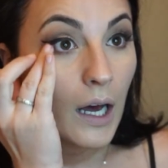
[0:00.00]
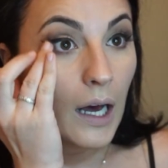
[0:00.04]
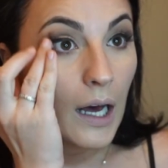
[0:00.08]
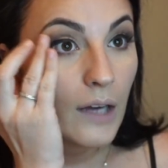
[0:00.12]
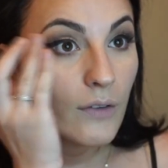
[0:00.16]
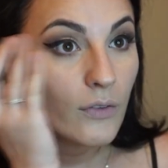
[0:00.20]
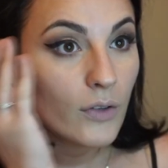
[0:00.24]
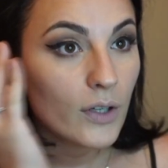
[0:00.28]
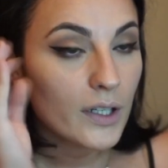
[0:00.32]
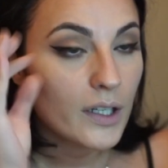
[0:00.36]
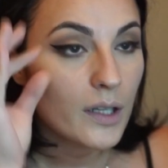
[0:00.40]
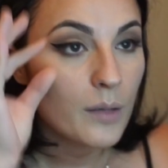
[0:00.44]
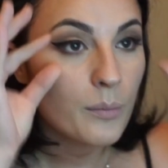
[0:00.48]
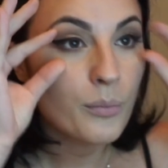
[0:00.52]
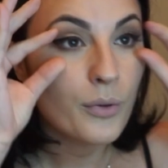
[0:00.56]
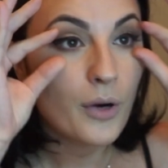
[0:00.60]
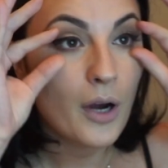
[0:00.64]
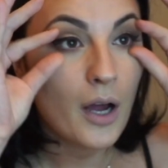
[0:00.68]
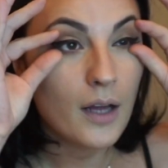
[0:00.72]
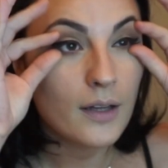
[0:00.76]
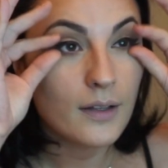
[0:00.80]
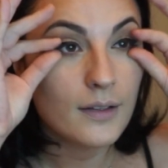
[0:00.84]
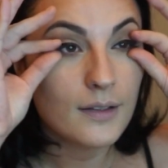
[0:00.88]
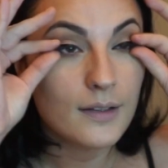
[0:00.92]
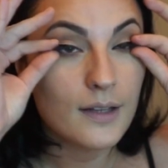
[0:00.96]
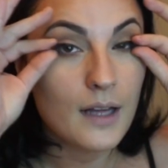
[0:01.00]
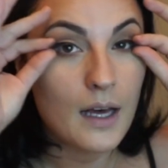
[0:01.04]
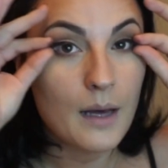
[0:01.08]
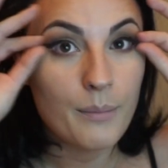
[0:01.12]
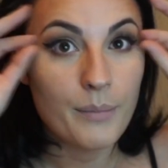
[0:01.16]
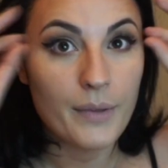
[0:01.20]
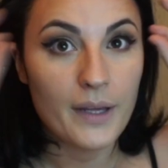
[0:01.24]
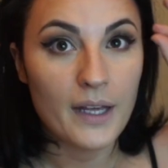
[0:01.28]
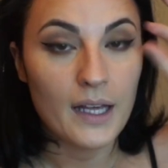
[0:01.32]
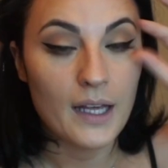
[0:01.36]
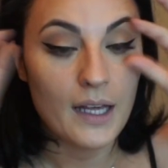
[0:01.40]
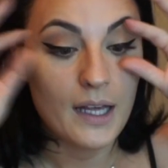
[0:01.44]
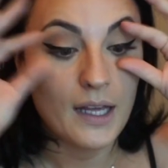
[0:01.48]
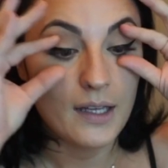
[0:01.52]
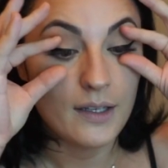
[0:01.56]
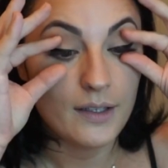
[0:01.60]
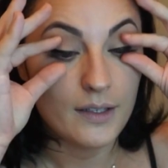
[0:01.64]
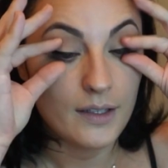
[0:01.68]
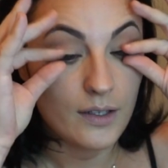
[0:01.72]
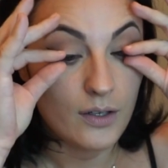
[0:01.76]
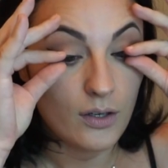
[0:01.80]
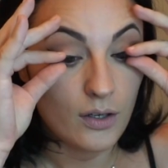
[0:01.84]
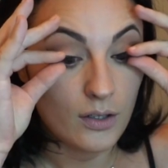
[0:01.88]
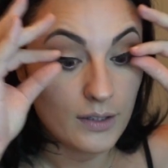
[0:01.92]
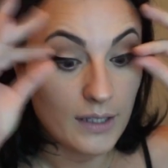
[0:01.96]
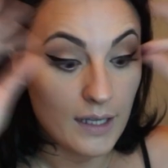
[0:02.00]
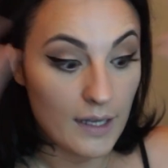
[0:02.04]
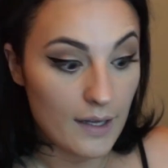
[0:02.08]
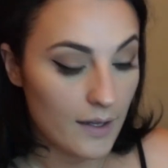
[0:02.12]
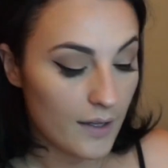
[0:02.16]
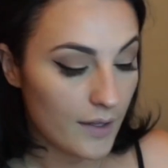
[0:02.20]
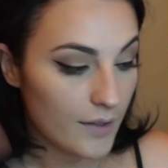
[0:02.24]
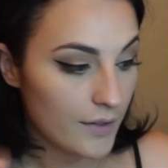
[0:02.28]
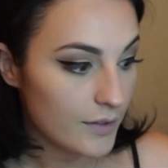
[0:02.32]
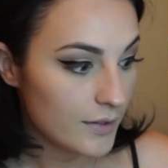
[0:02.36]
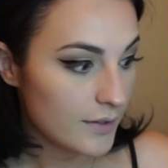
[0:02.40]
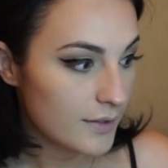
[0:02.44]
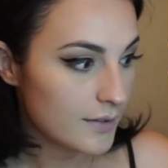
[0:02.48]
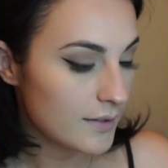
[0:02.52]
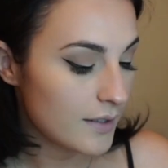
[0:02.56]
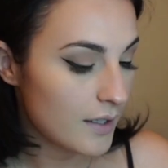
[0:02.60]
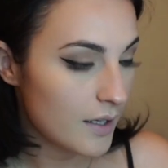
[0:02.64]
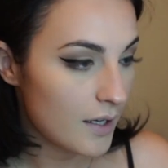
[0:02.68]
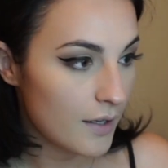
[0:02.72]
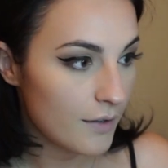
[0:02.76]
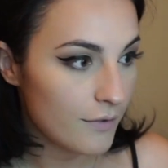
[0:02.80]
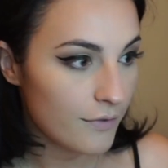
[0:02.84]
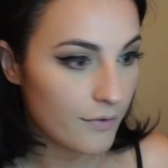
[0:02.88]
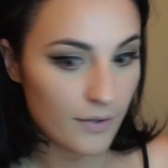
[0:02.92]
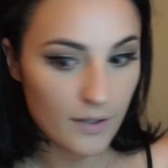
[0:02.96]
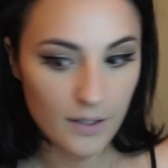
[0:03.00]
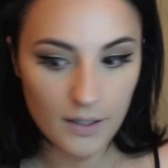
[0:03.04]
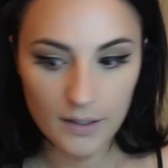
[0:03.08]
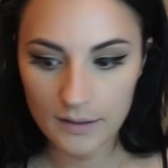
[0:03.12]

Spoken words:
I've already bronzed up and did all that other stuff.